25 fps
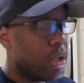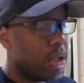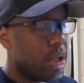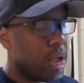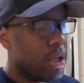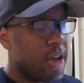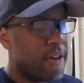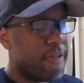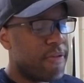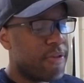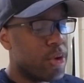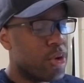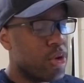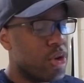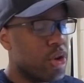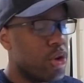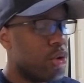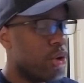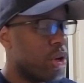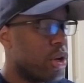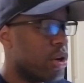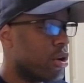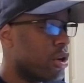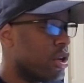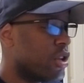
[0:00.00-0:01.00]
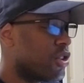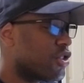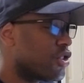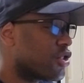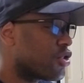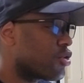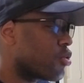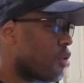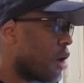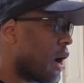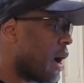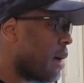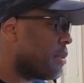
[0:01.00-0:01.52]
If you're new here, hit
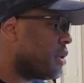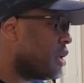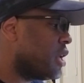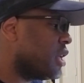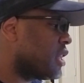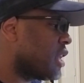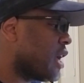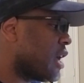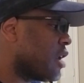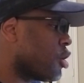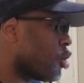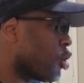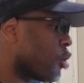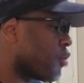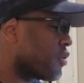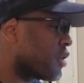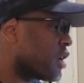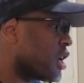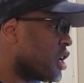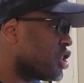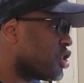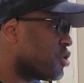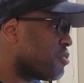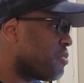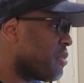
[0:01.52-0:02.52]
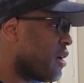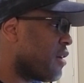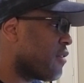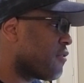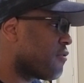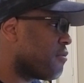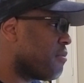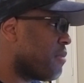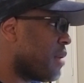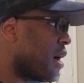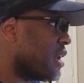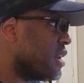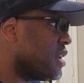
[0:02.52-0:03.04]
subscribe and hit that notification bell
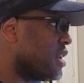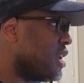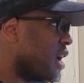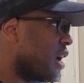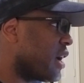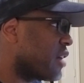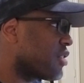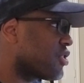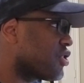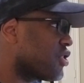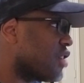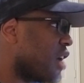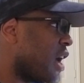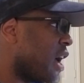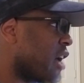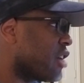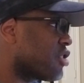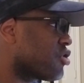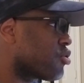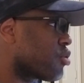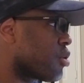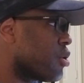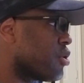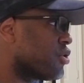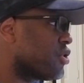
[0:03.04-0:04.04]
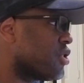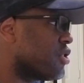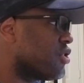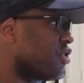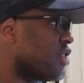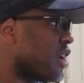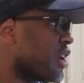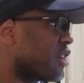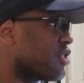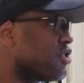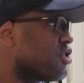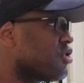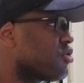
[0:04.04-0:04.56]
for my next Astros and
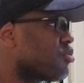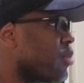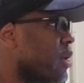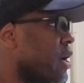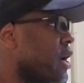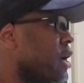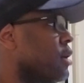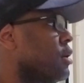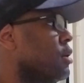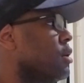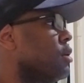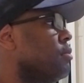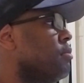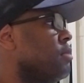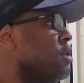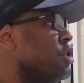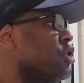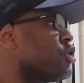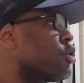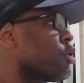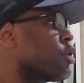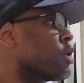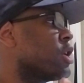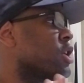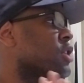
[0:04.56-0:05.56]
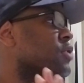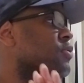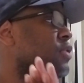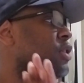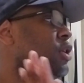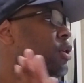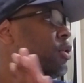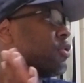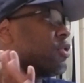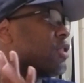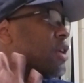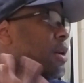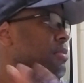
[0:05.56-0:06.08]
Texans rant. Be sure to give this
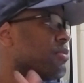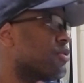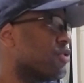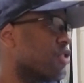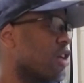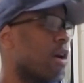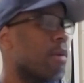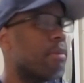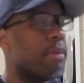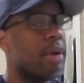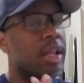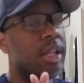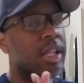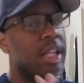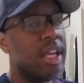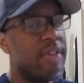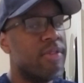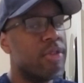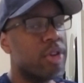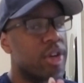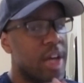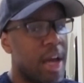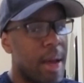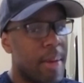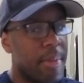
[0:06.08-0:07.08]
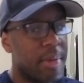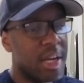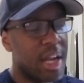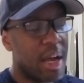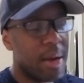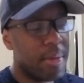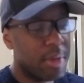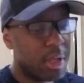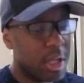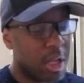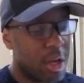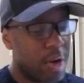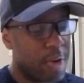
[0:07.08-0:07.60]
video a thumbs up and leave your comment
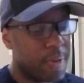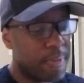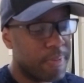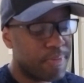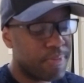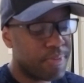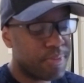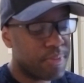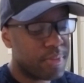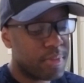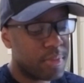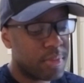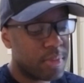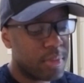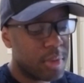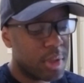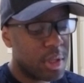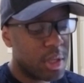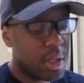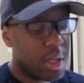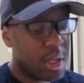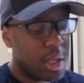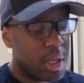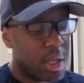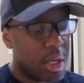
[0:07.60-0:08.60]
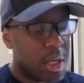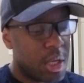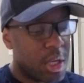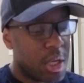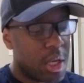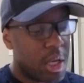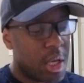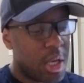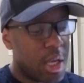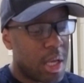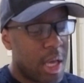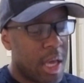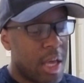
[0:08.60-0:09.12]
down below.
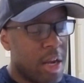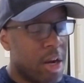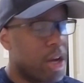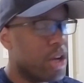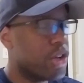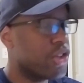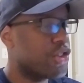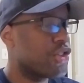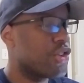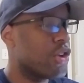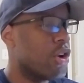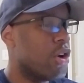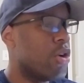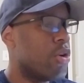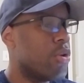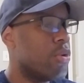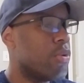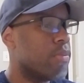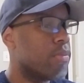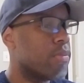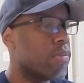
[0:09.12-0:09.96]
And also,